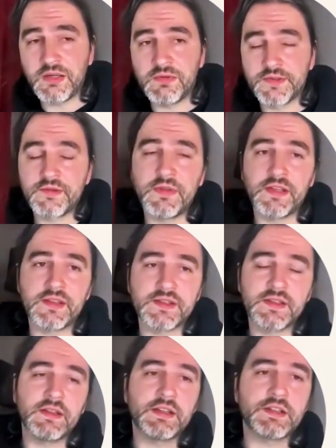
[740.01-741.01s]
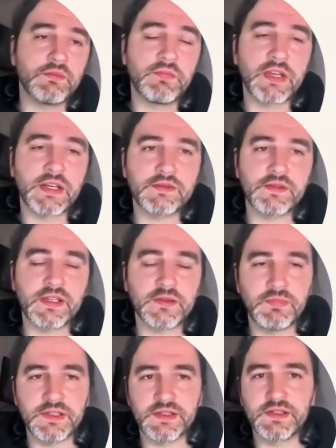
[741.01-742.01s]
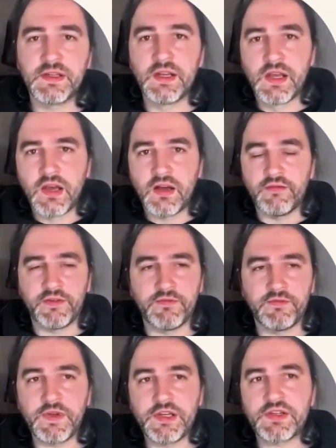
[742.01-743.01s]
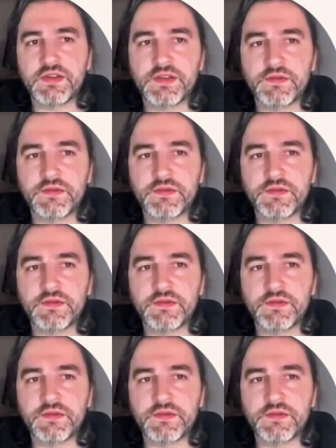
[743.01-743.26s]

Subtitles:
able to make this connection back to that piece of information.